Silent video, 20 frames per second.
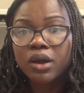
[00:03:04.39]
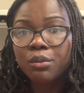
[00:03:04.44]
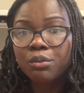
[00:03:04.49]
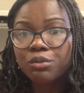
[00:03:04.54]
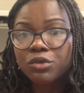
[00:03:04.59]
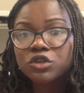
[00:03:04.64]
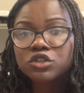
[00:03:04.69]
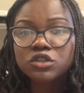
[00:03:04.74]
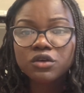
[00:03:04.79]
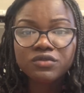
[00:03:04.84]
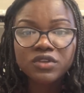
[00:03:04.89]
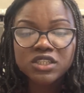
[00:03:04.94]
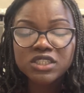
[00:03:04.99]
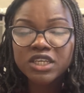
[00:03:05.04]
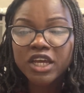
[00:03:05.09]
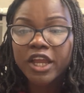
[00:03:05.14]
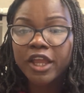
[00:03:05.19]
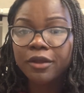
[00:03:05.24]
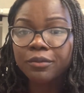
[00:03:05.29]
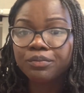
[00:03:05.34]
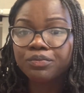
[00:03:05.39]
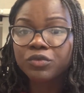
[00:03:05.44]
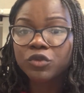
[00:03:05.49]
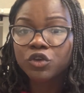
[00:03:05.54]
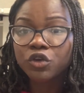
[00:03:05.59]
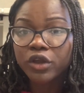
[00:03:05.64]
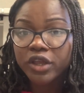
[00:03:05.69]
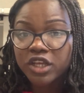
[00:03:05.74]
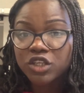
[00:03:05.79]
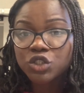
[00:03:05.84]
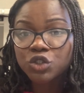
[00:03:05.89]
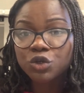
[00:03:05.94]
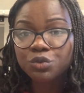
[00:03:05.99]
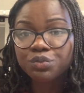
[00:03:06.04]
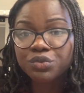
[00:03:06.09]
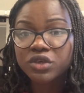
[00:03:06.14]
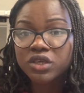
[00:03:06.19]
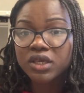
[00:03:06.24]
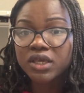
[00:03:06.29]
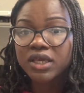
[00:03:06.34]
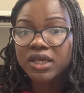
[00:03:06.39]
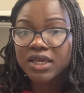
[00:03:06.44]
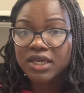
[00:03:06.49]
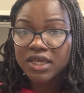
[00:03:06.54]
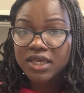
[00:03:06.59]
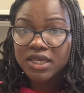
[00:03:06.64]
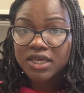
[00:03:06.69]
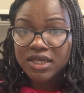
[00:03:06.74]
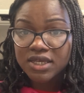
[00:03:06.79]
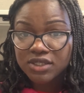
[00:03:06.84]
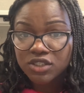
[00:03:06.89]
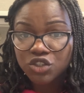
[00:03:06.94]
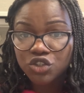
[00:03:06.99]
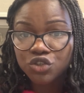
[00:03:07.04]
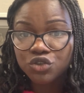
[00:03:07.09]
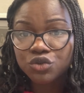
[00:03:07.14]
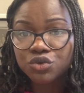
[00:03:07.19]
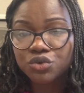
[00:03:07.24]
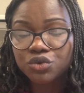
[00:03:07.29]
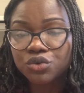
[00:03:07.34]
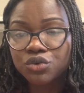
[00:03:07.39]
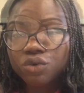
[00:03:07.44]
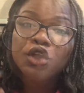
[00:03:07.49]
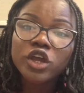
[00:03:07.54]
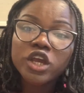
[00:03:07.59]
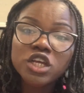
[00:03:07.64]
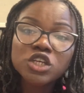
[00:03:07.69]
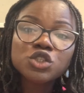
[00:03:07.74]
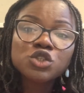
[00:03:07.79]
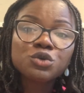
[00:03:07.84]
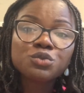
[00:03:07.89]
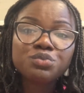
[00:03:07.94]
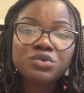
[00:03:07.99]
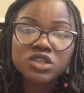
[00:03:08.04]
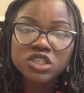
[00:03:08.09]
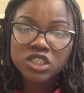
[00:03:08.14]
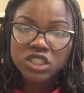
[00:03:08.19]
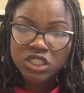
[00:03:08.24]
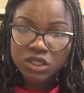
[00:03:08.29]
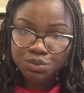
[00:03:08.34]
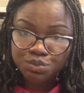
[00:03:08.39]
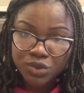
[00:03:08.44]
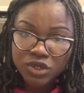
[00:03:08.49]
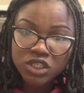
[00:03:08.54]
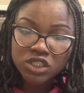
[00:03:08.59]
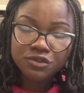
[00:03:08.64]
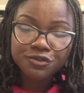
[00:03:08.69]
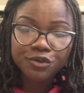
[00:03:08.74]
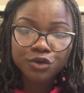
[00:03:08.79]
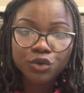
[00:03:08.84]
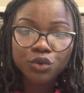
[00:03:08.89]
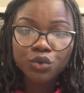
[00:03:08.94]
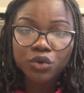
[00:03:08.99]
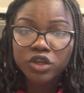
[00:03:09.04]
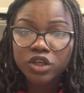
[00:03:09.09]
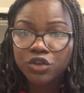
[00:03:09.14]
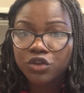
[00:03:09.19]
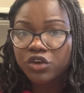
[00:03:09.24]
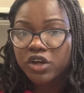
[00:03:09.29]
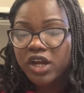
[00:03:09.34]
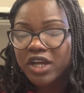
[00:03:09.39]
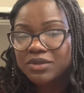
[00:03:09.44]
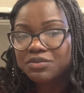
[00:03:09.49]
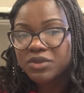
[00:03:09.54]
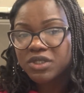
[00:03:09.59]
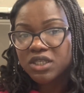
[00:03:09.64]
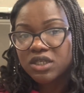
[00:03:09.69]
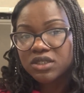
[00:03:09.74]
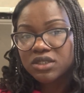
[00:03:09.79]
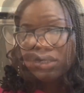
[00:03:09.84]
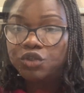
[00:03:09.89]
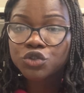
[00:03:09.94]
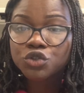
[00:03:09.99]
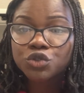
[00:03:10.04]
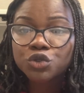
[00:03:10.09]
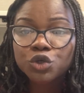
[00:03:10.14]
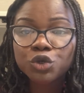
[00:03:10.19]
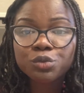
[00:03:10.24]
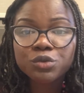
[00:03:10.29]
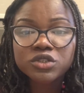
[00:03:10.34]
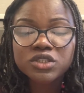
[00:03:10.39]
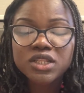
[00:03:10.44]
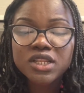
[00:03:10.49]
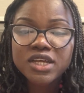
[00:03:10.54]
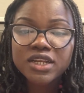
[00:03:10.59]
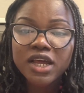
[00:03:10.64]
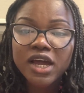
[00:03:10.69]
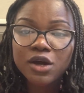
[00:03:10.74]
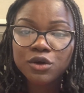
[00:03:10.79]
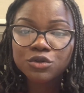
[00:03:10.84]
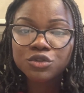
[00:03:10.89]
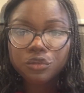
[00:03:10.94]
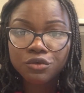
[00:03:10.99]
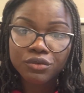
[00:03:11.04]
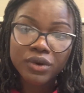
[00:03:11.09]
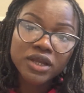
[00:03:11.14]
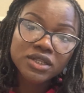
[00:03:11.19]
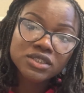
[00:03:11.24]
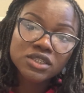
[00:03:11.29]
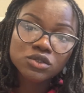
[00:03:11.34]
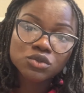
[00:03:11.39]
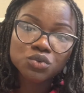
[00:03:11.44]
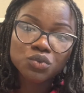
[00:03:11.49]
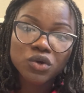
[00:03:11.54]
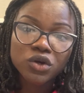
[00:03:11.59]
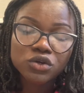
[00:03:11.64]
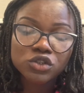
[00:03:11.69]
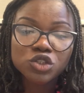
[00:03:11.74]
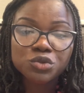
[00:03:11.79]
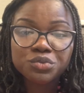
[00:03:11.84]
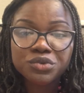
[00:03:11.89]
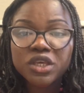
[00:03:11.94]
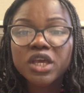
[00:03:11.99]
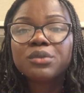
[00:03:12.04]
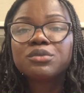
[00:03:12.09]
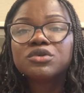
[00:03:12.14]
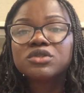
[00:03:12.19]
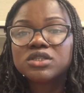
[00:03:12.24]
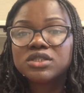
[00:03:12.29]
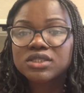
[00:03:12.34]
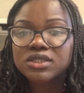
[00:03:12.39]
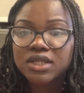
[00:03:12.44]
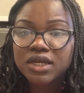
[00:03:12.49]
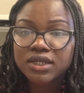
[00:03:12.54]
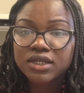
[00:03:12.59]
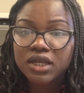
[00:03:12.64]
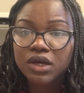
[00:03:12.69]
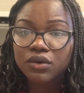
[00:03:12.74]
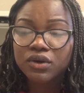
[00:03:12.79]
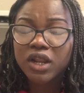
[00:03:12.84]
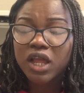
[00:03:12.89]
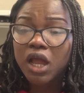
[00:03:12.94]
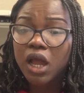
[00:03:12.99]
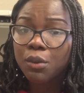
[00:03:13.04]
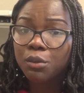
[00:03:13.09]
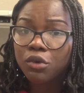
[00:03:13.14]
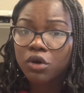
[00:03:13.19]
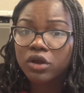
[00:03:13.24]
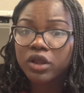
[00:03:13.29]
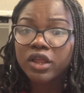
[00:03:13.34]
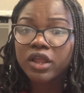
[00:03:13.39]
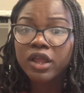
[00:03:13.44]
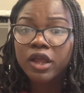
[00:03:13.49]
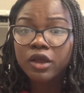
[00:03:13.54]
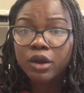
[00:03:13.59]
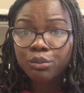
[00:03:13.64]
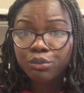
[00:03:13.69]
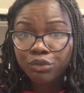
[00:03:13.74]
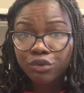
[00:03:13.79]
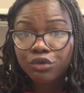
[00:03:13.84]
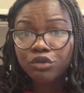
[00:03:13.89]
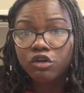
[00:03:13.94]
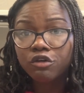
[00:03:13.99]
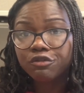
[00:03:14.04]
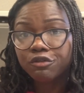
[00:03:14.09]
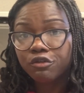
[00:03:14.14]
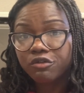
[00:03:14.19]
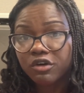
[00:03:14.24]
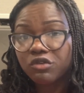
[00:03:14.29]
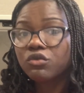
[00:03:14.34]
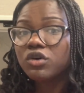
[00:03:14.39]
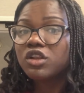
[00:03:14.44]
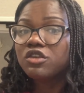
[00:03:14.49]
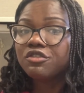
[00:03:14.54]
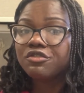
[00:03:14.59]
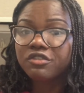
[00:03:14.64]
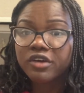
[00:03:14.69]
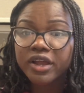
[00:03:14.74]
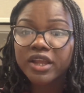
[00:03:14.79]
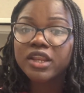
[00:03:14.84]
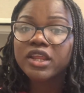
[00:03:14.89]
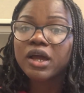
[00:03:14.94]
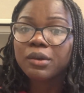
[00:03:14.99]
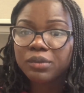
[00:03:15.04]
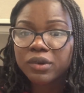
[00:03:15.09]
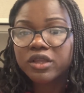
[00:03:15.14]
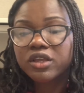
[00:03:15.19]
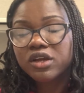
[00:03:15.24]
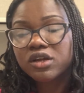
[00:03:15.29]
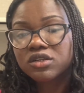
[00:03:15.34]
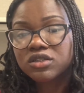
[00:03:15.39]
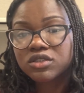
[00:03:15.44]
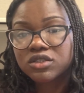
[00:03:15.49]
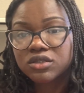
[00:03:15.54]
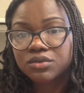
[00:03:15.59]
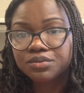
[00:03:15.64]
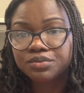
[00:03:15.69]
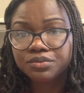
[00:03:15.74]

Most of the time, your SOP is you. Your SOP speaks for you in your absence. So you must learn how to write it well to be able to stand out among a pool of overqualified applicants.